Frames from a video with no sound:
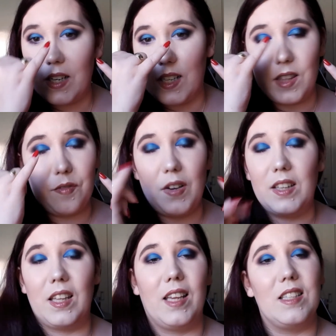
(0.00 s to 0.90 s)
and the
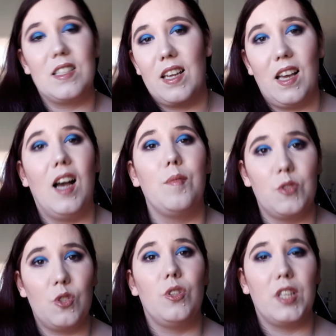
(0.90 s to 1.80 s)
fine lines, I
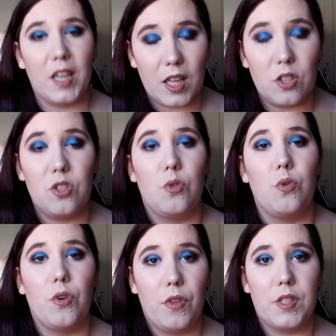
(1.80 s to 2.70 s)
absolutely
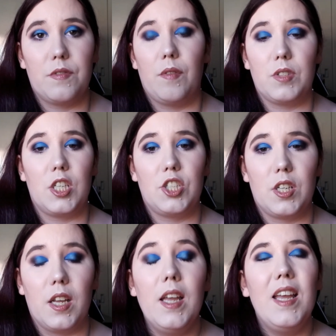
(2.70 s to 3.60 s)
adore this
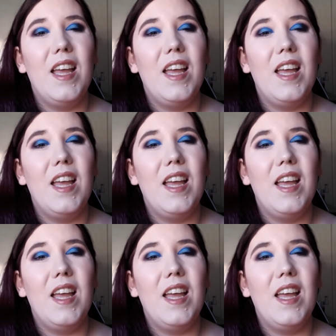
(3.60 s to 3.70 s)
foundation.